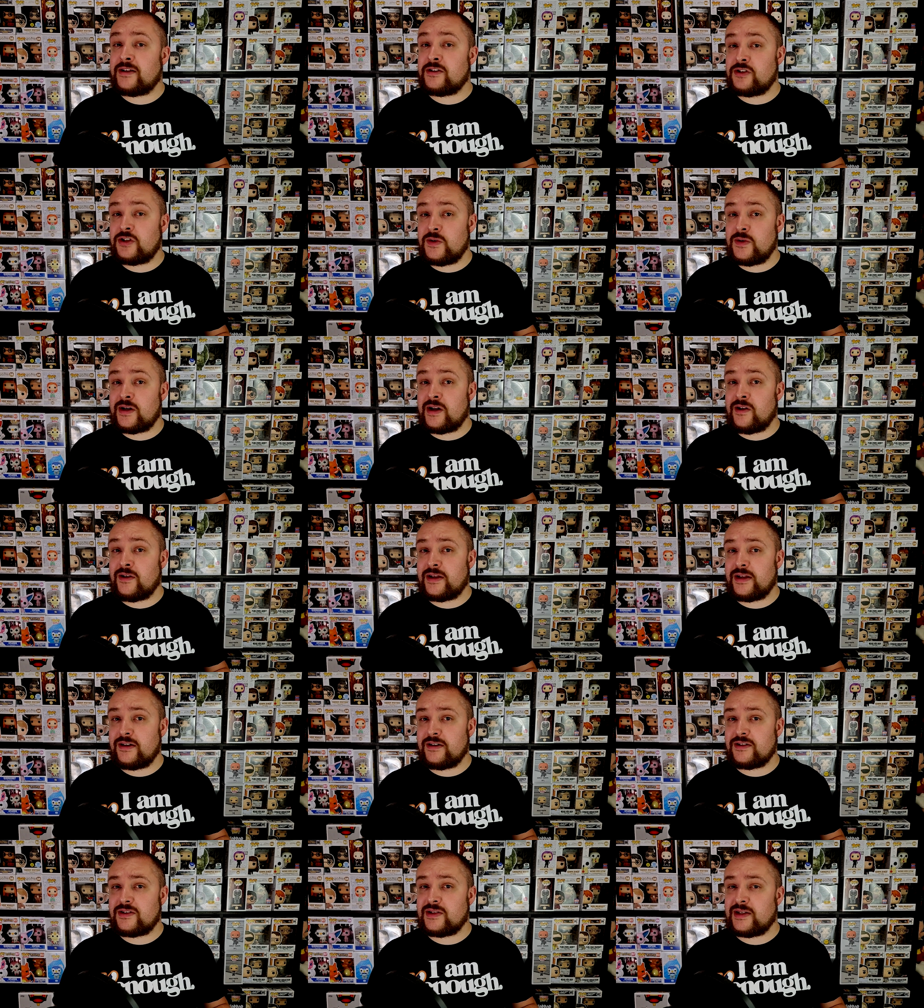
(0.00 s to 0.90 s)
I do it all
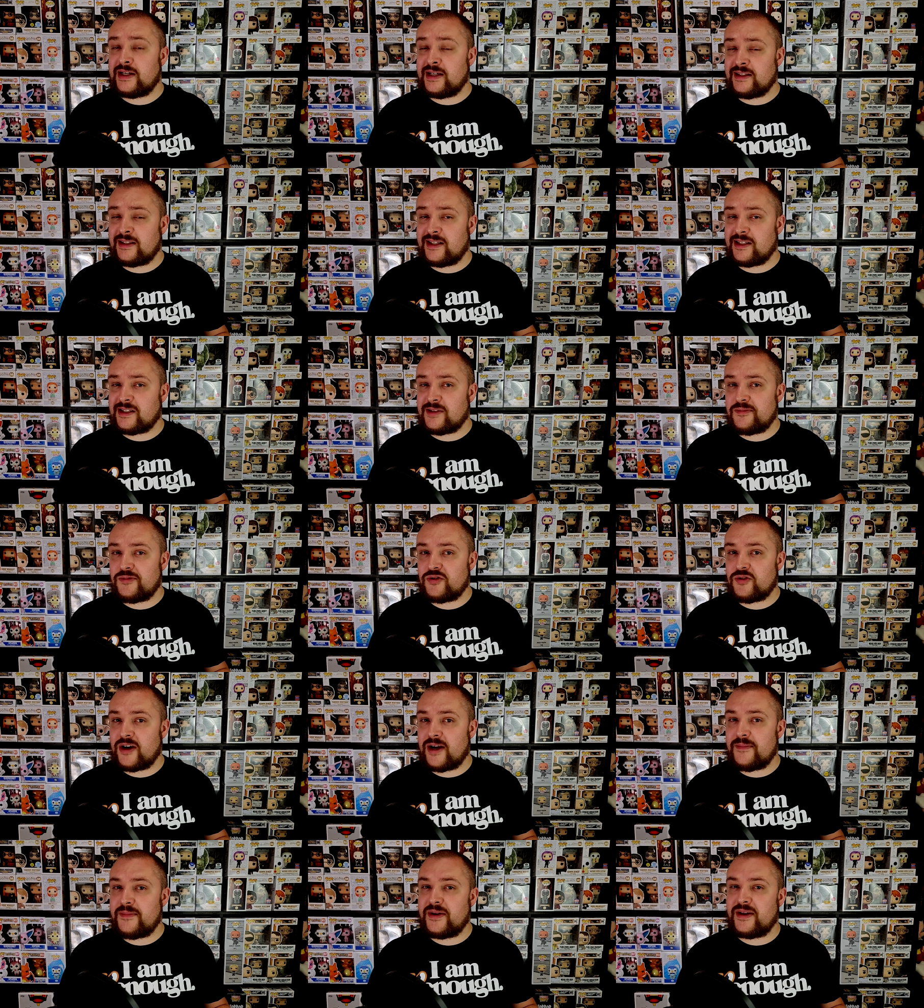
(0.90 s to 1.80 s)
here, so hit that
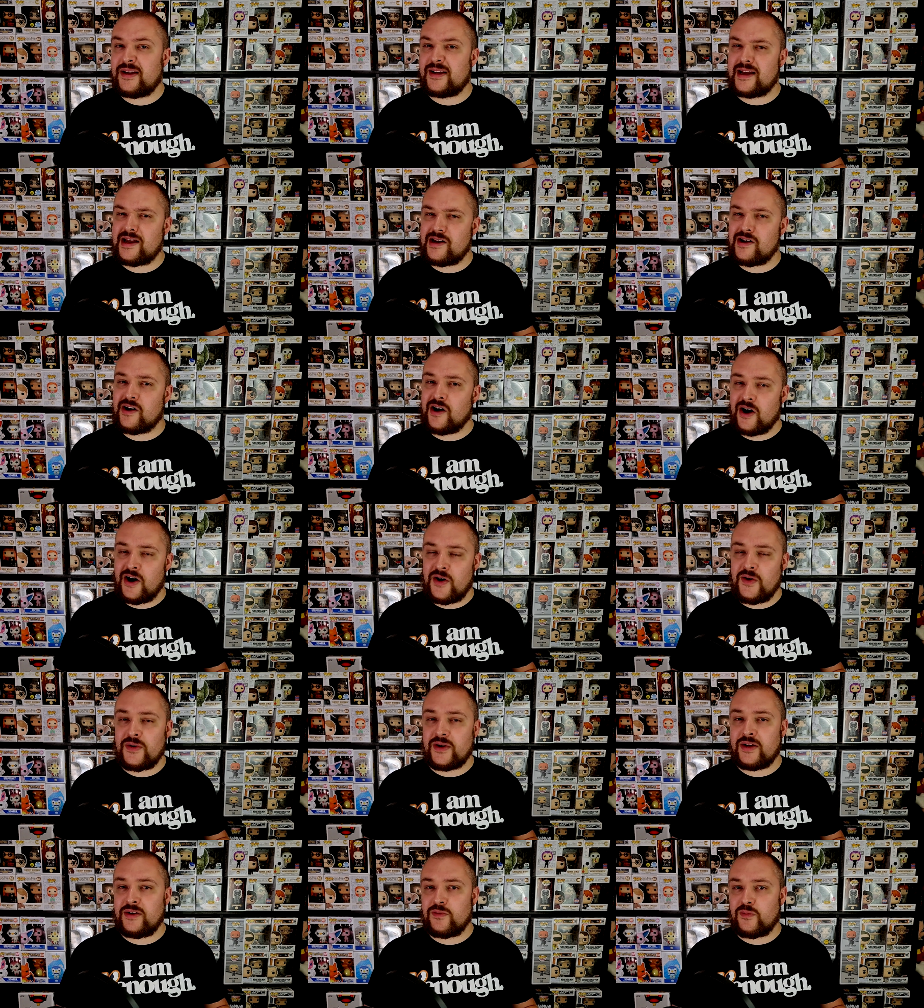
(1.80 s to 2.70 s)
subscribe button to get it
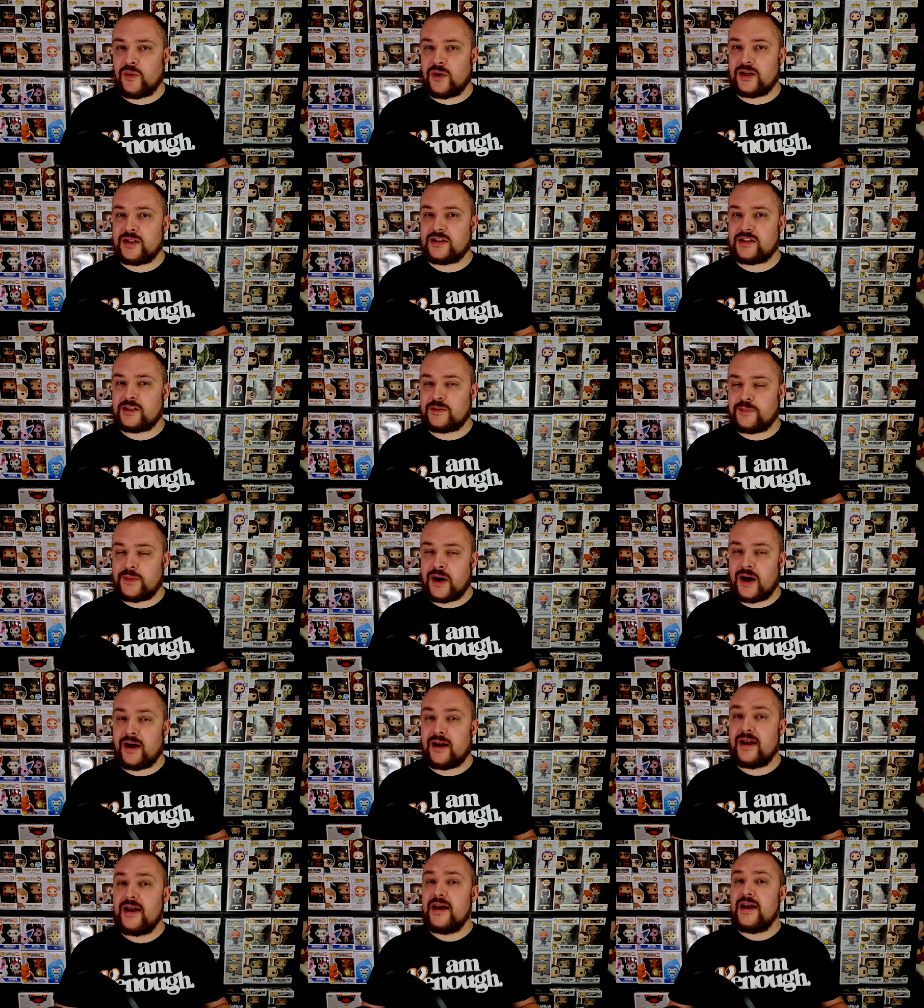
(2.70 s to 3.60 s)
all in one
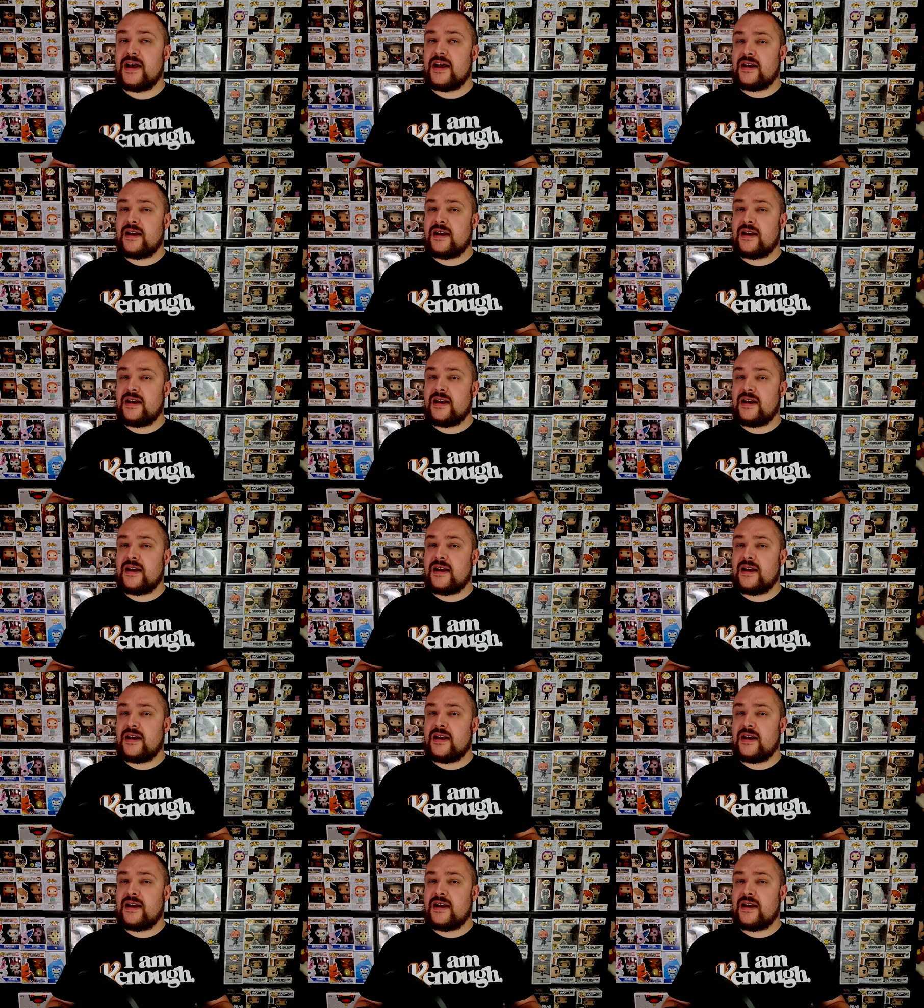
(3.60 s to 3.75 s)
spot.